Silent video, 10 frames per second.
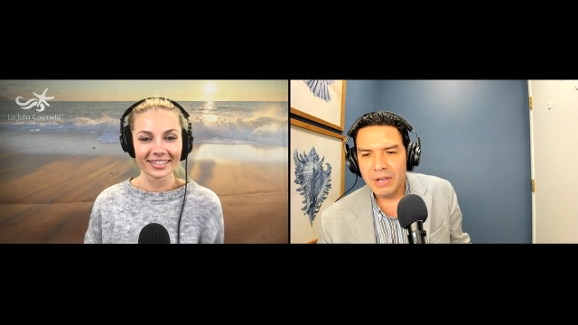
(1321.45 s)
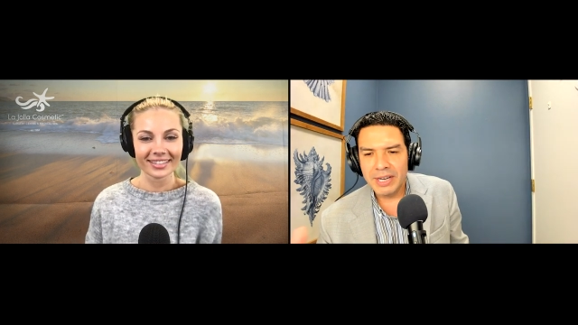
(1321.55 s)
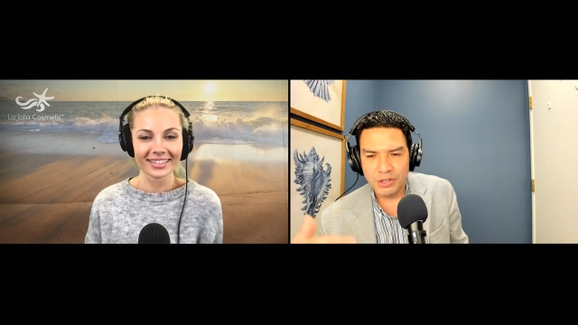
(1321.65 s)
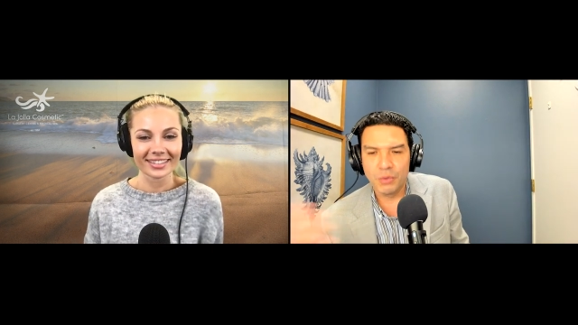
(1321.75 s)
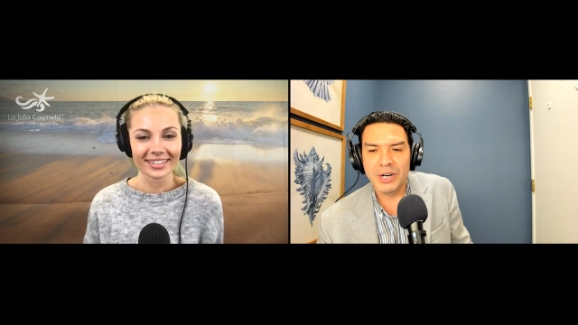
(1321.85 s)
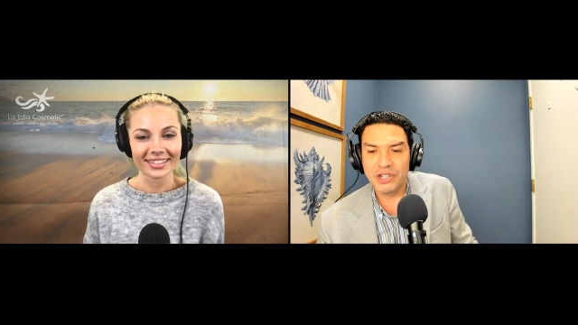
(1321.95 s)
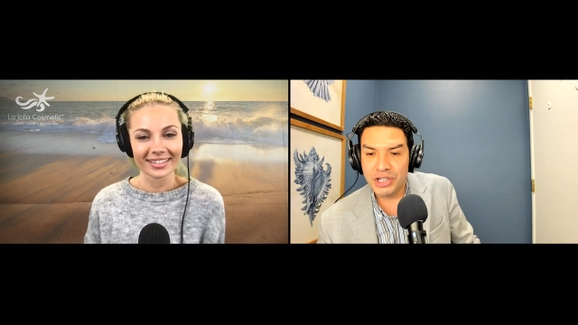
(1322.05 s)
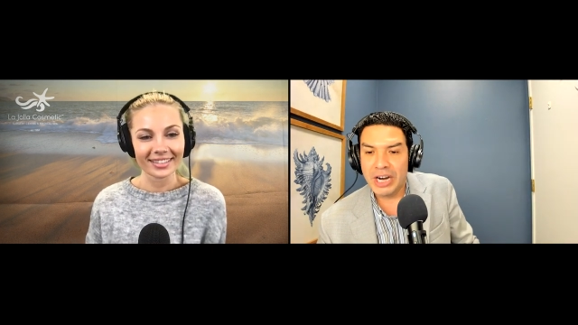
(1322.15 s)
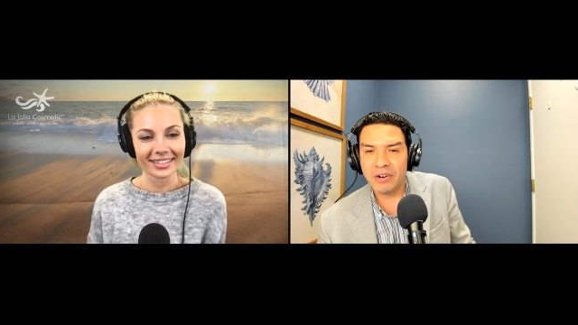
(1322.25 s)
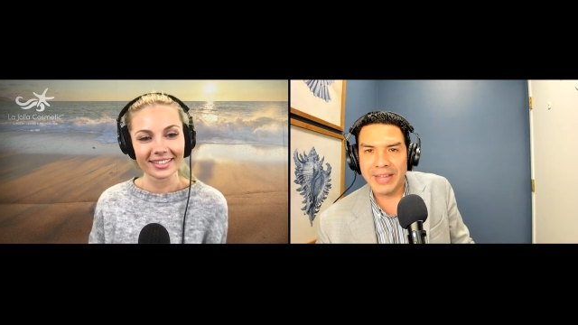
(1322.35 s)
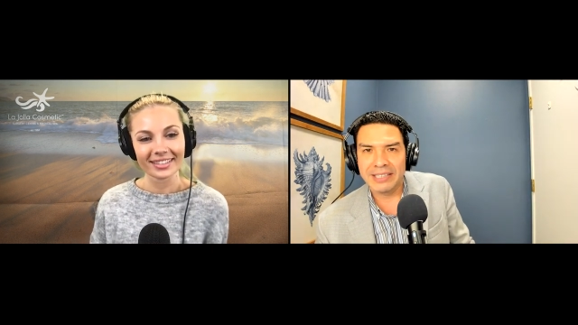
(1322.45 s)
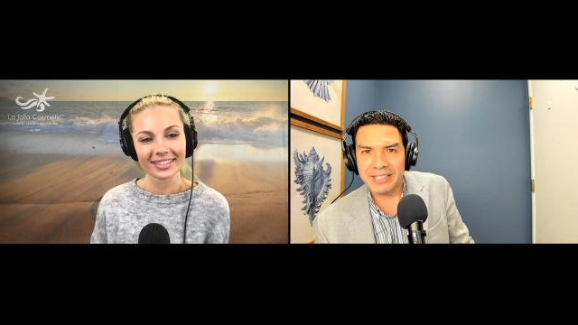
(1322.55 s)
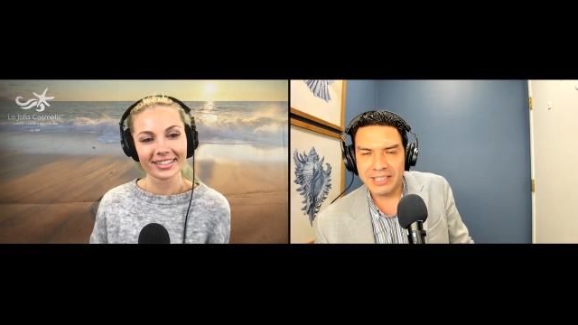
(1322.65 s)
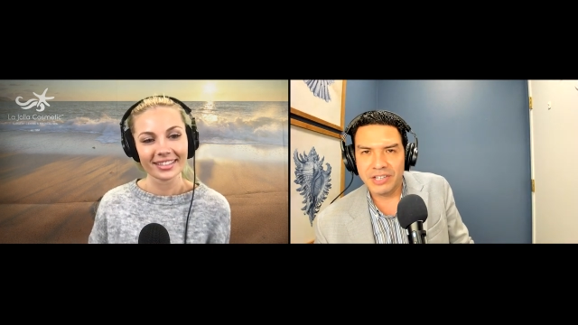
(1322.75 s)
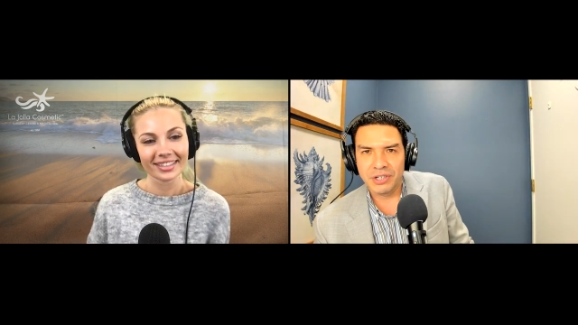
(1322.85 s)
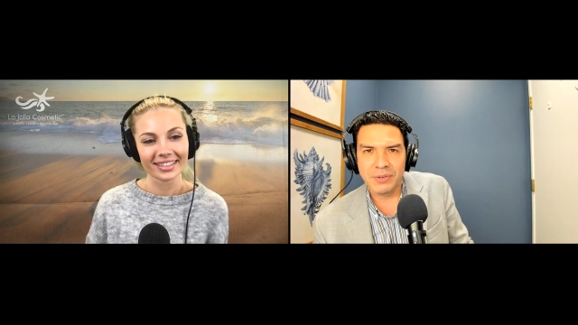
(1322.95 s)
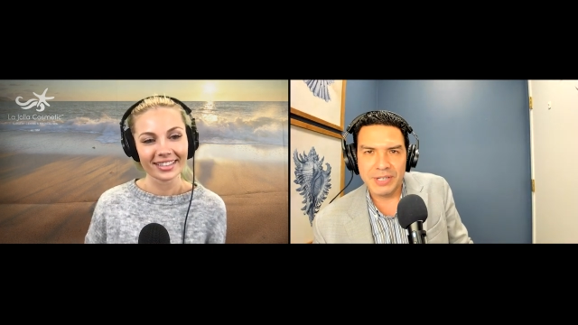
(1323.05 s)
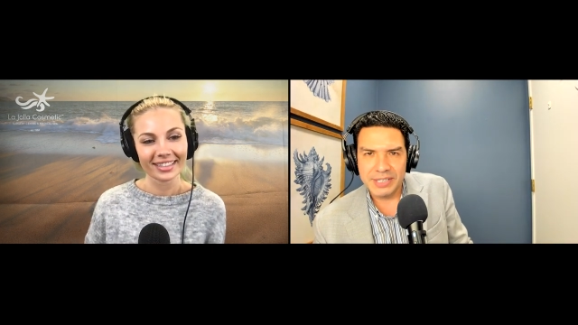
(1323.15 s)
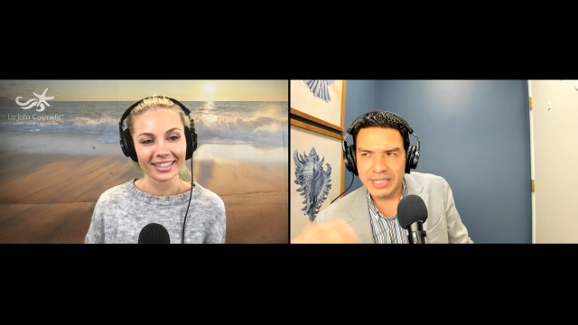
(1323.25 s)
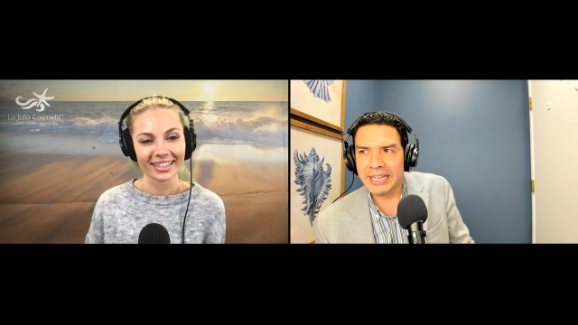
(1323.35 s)
Speaker 1: because you want to share that decision. You want
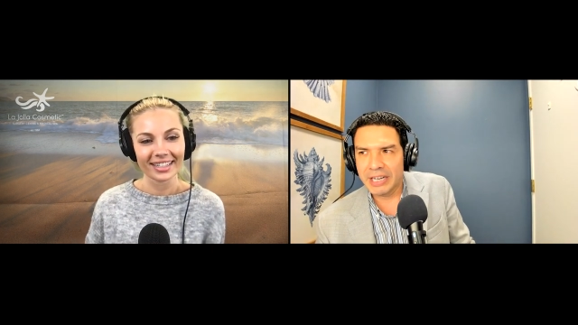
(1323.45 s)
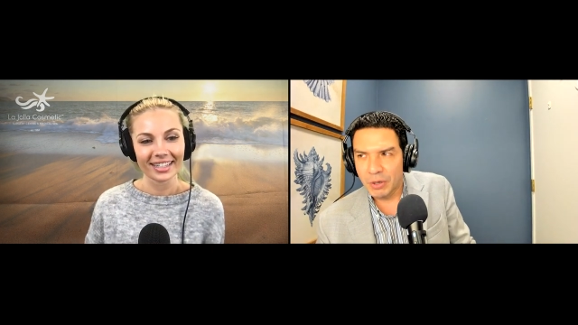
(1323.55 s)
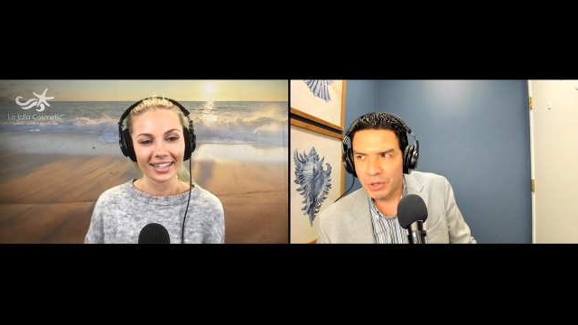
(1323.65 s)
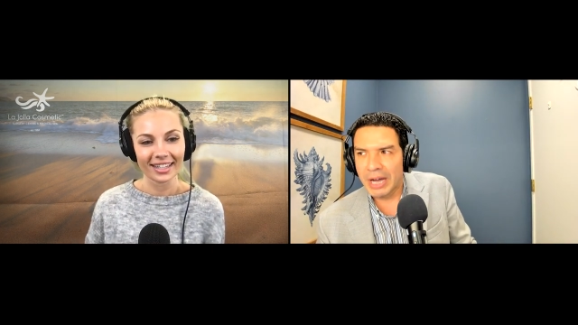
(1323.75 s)
to see like, oh,